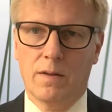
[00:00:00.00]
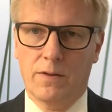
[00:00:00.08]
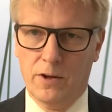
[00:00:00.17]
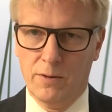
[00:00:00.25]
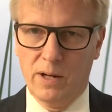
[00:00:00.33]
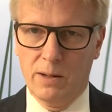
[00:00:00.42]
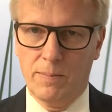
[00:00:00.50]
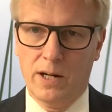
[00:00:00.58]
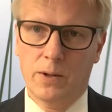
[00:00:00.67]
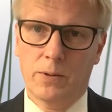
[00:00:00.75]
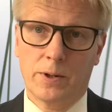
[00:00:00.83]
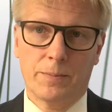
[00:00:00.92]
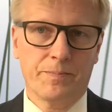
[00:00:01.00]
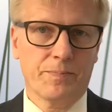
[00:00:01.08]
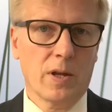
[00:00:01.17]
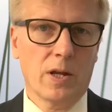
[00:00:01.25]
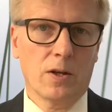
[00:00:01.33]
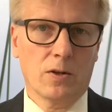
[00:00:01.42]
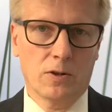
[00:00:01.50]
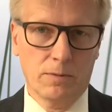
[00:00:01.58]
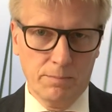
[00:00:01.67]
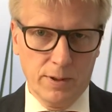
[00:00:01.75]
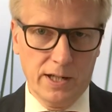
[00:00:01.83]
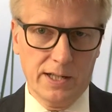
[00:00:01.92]
Thermal power,
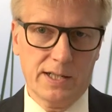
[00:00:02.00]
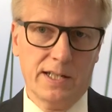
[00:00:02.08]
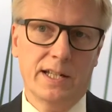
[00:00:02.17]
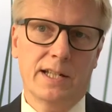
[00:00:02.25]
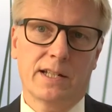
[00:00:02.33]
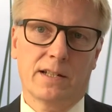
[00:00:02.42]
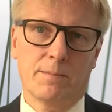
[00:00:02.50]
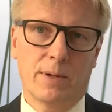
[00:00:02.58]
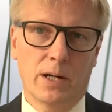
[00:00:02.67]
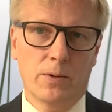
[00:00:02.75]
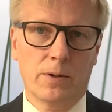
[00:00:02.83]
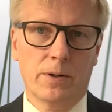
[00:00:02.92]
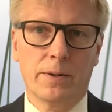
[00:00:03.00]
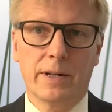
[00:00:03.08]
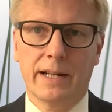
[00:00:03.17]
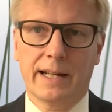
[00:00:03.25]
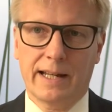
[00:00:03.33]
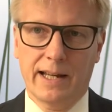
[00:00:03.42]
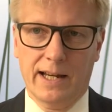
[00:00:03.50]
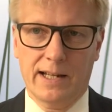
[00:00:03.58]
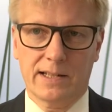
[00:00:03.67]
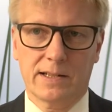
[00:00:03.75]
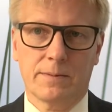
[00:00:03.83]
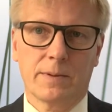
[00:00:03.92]
combined heat and power,
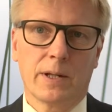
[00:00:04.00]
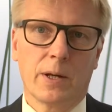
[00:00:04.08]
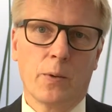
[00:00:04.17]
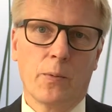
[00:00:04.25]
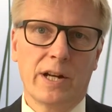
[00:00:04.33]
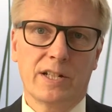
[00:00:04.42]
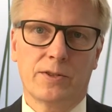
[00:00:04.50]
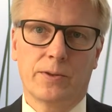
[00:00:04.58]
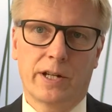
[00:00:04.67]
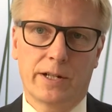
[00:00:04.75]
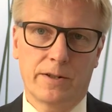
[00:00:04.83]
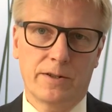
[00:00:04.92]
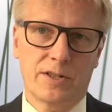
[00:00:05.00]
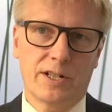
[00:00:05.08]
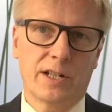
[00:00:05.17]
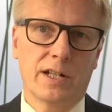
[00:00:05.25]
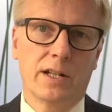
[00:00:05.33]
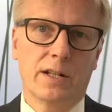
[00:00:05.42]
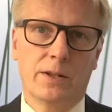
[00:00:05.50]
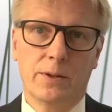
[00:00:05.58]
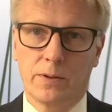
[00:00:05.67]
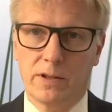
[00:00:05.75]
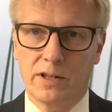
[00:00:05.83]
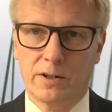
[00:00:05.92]
gas, waste to energy,
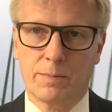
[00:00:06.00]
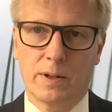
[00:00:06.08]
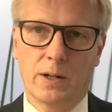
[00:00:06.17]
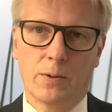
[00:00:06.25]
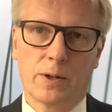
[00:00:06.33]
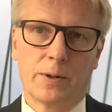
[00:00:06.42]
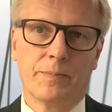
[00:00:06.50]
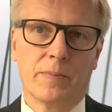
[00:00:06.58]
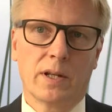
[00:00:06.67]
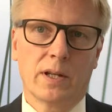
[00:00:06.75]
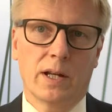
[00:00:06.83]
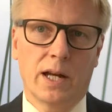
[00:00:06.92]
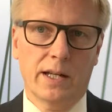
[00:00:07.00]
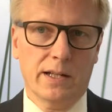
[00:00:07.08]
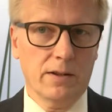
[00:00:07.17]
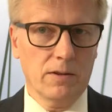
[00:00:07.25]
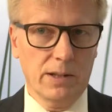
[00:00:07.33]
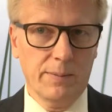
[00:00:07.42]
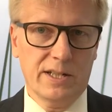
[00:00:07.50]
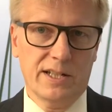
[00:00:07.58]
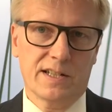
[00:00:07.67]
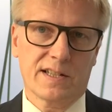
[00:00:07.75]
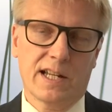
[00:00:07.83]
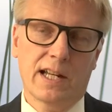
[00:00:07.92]
nuclear power, and in a
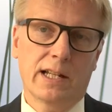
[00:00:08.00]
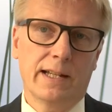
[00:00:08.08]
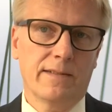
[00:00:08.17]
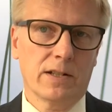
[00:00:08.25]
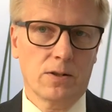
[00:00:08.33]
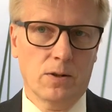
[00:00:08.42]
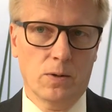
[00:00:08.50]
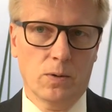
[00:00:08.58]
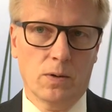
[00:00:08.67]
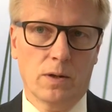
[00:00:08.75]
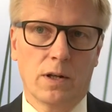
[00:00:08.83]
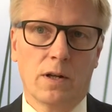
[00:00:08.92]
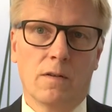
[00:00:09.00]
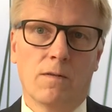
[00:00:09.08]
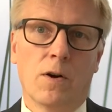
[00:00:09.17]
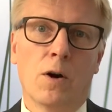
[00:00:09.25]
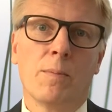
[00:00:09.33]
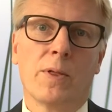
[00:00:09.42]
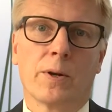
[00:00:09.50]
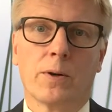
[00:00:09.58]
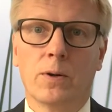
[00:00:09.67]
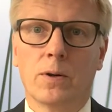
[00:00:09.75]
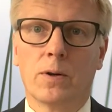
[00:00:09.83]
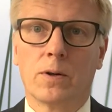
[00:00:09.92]
limited scale even coal, form the
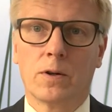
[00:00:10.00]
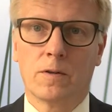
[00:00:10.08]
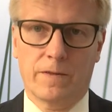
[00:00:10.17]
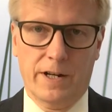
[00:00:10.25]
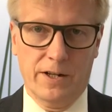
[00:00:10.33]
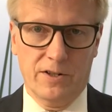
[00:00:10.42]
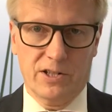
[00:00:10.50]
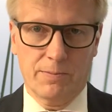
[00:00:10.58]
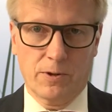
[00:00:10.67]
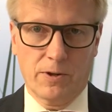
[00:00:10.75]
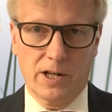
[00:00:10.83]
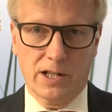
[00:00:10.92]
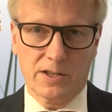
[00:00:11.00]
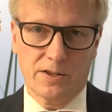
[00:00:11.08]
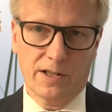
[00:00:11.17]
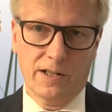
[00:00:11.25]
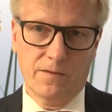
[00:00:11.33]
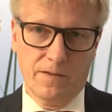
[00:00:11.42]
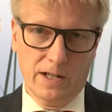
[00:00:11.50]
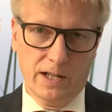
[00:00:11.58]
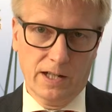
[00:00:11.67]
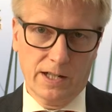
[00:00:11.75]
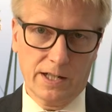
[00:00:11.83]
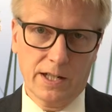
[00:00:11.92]
core of energy production in
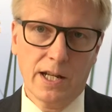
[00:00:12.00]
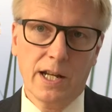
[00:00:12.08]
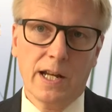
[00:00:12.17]
Finland,